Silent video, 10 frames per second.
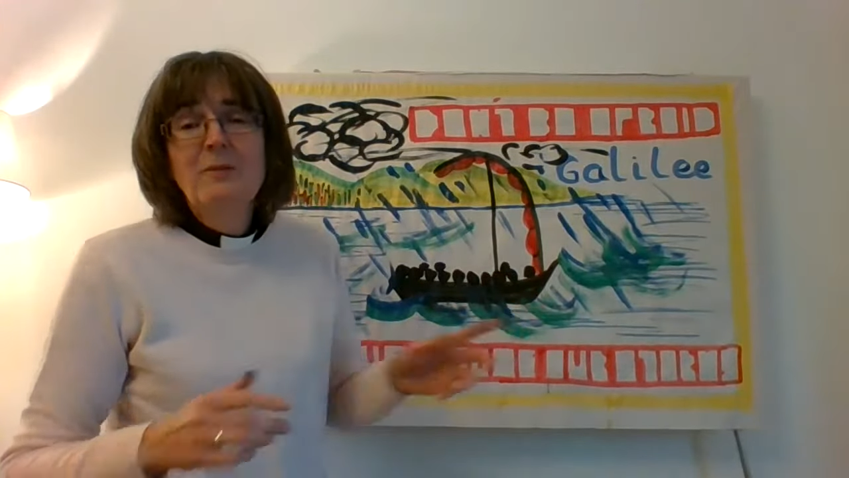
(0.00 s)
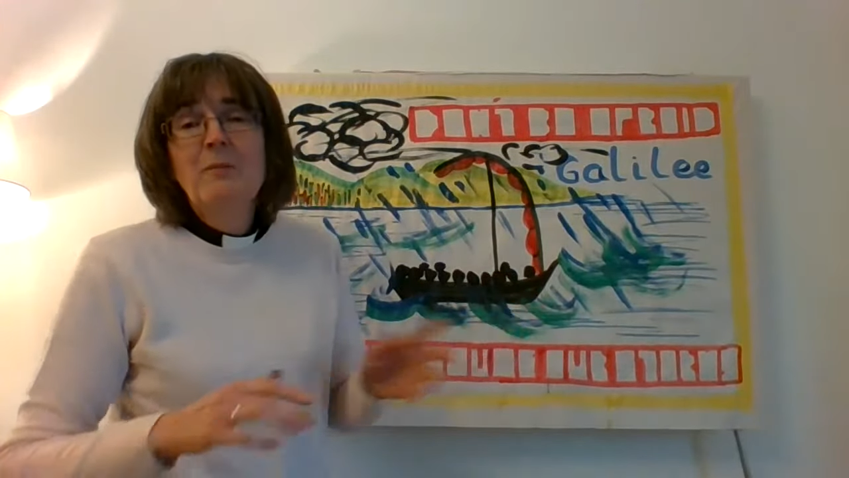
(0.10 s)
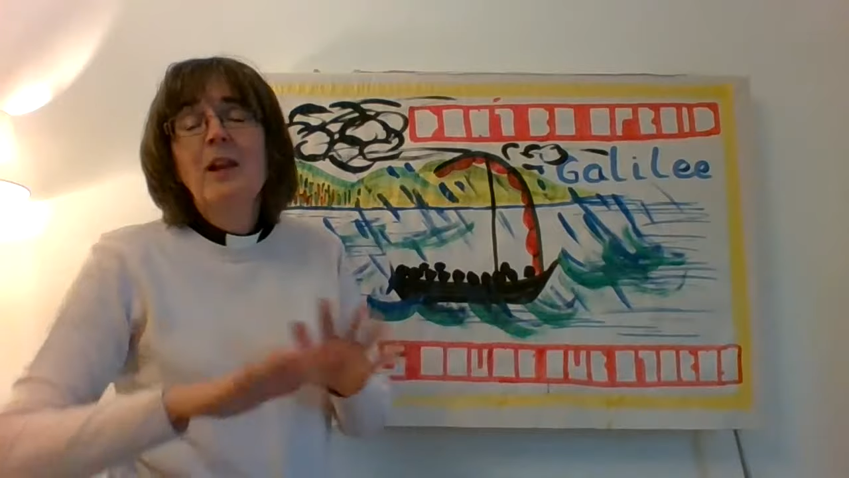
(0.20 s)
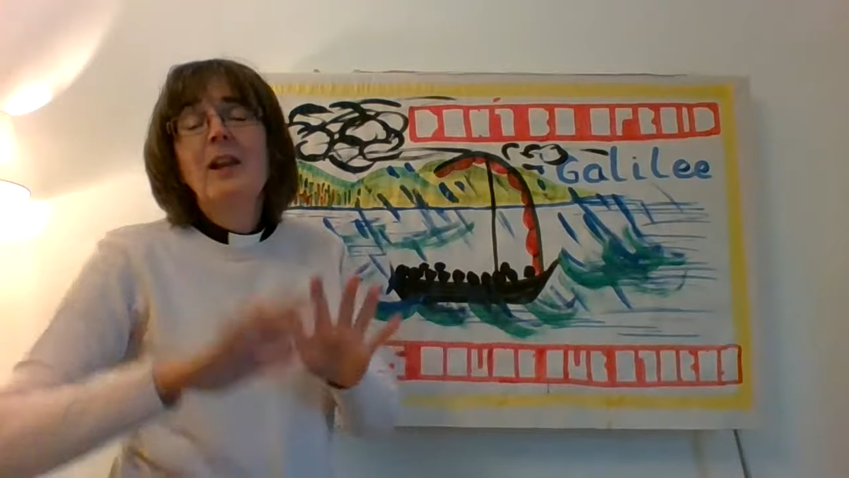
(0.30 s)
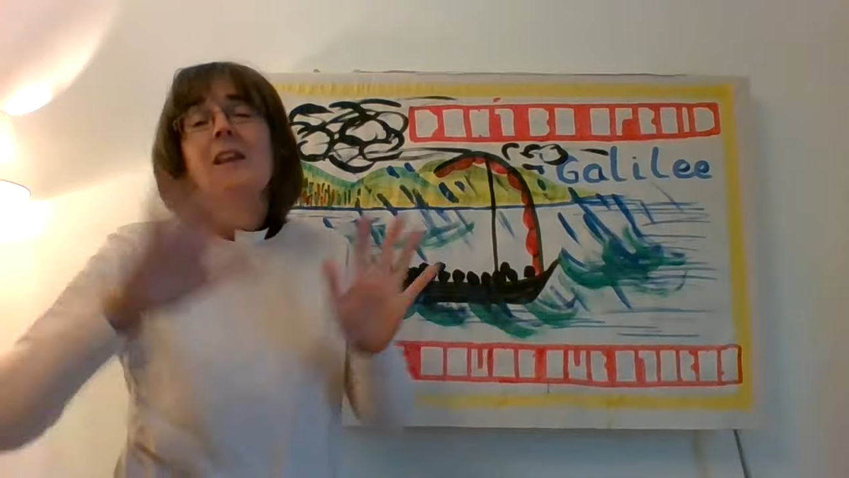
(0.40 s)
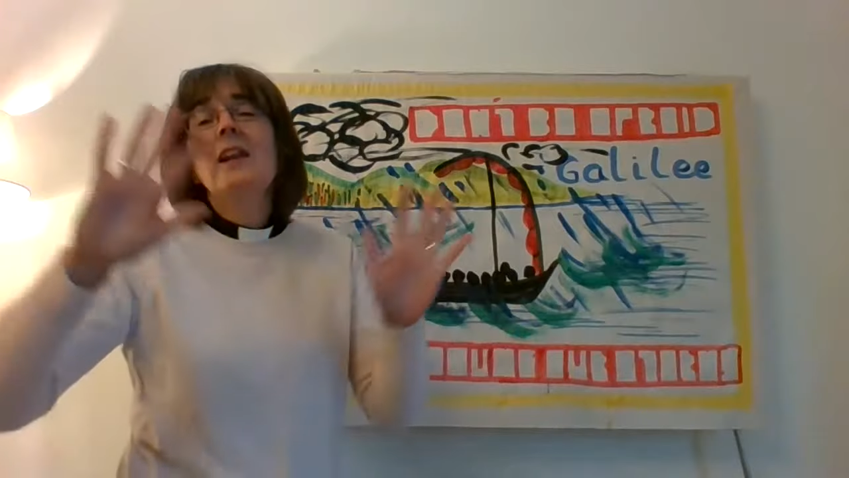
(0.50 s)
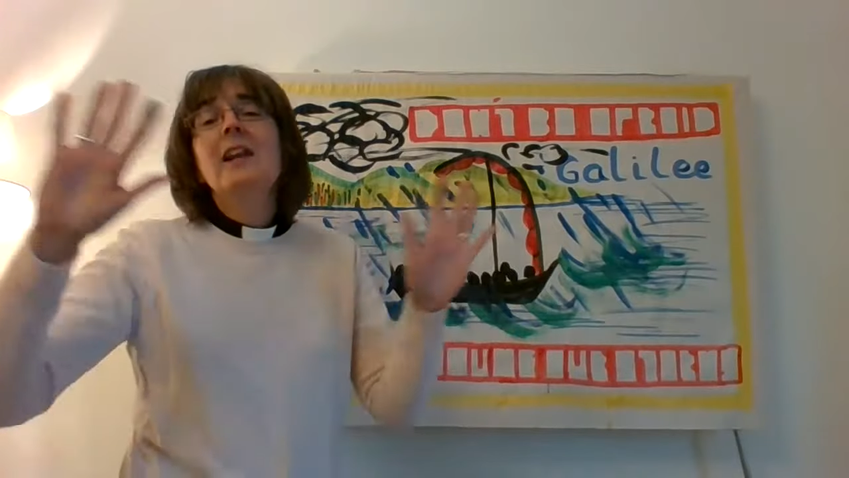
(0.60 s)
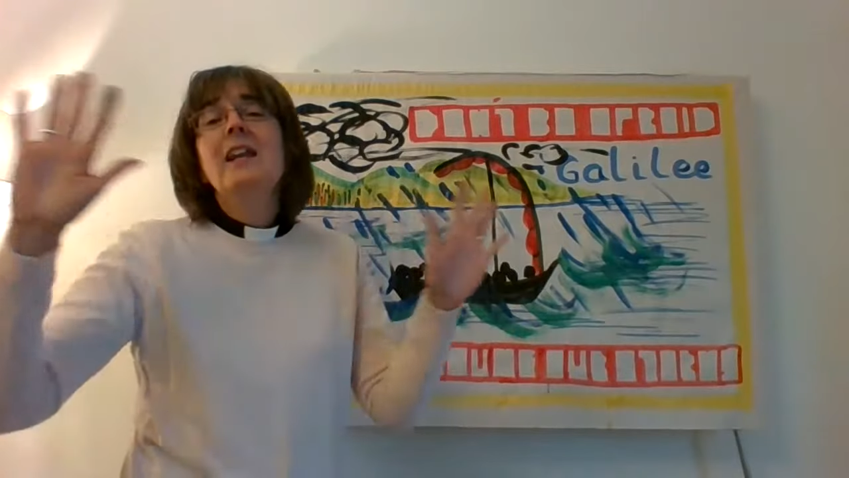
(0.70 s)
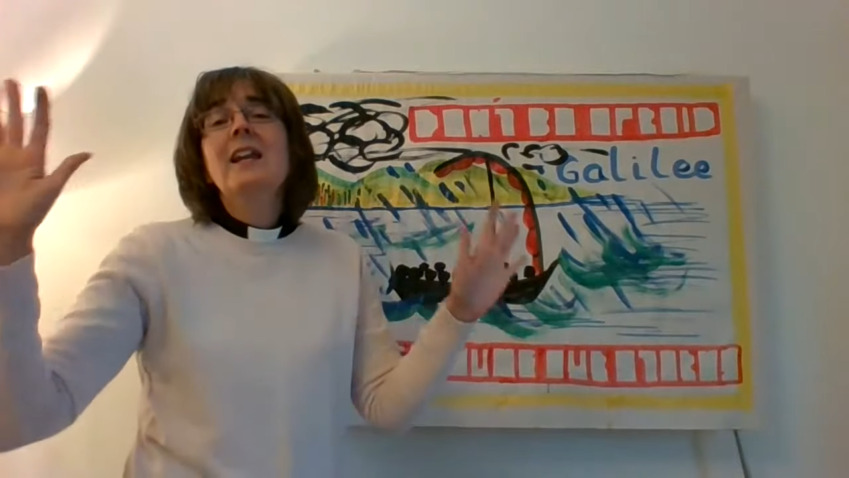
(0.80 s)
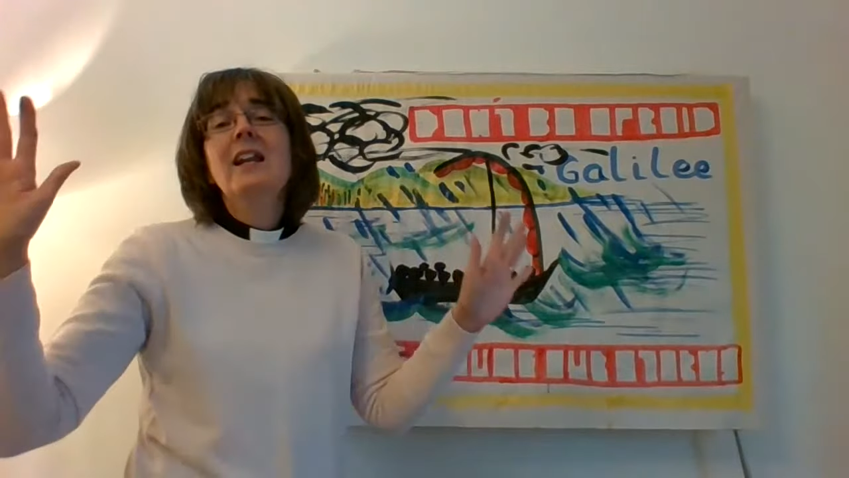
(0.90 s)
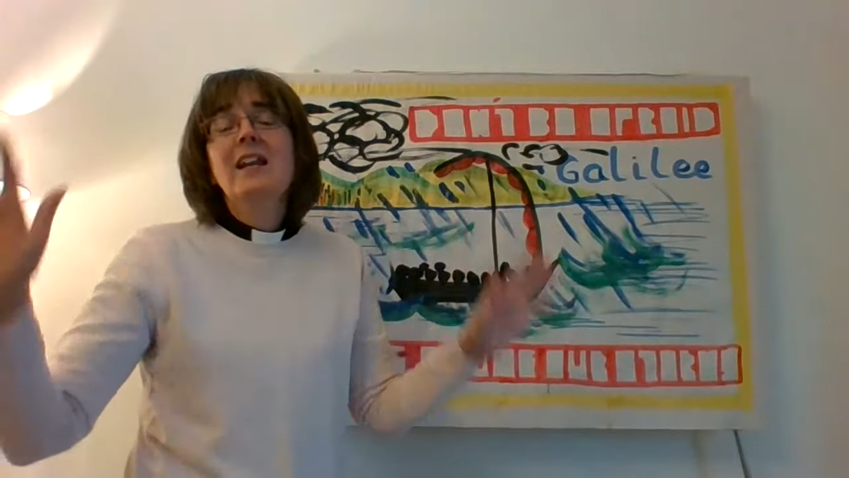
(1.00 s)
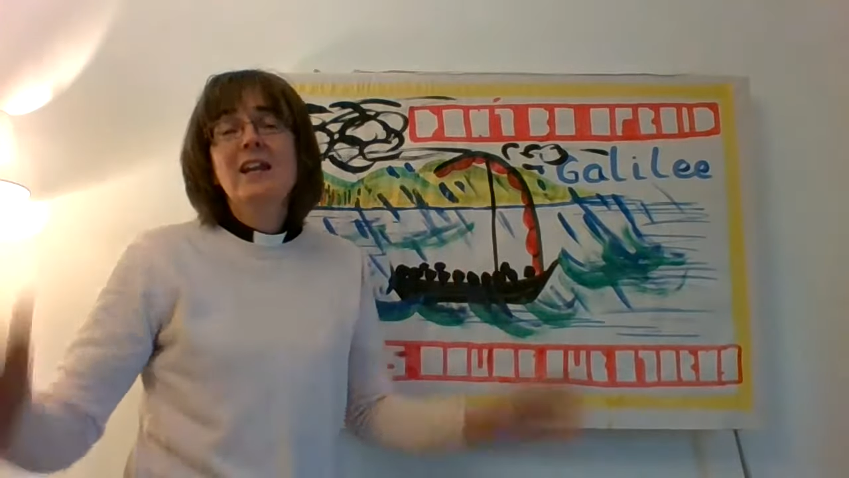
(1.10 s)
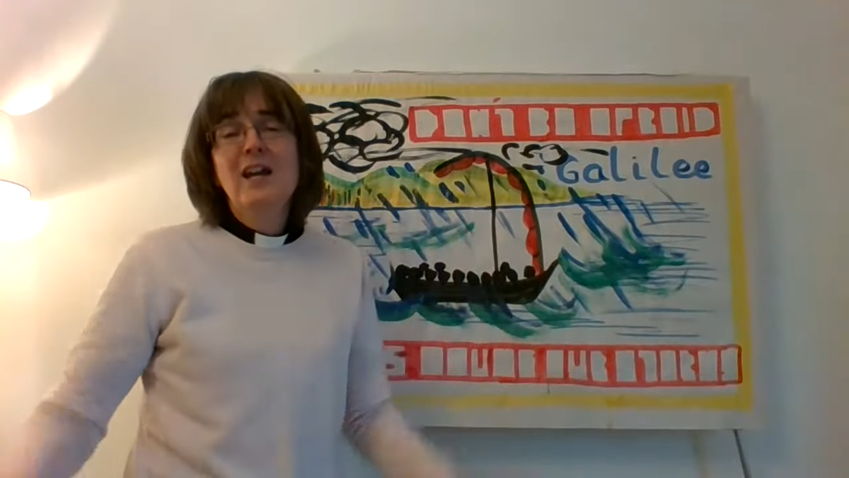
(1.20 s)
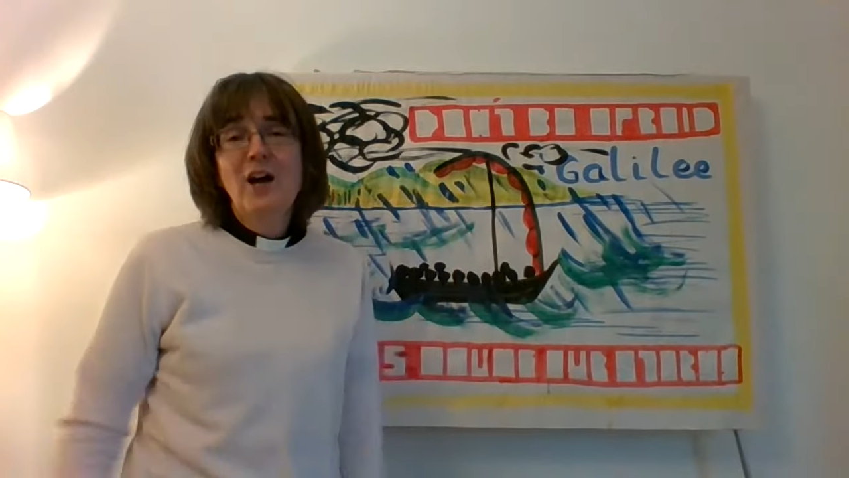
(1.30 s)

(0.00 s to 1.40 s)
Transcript: completely